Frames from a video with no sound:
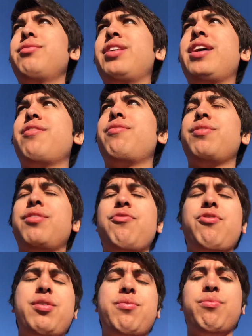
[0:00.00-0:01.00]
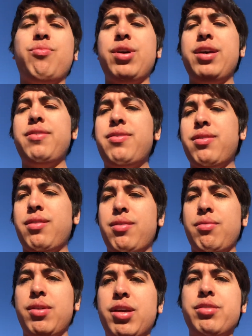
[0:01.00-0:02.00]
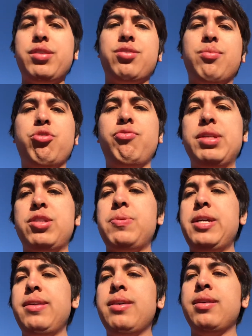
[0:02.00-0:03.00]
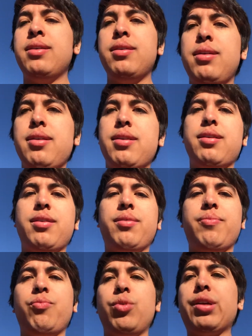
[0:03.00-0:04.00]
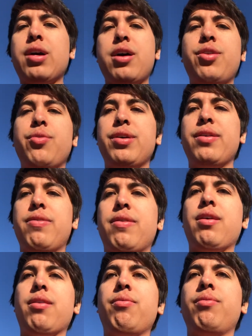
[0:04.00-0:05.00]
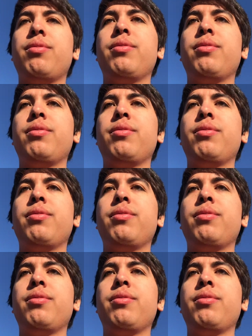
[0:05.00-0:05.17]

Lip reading: They have different ways to increase their movement speed with conduits and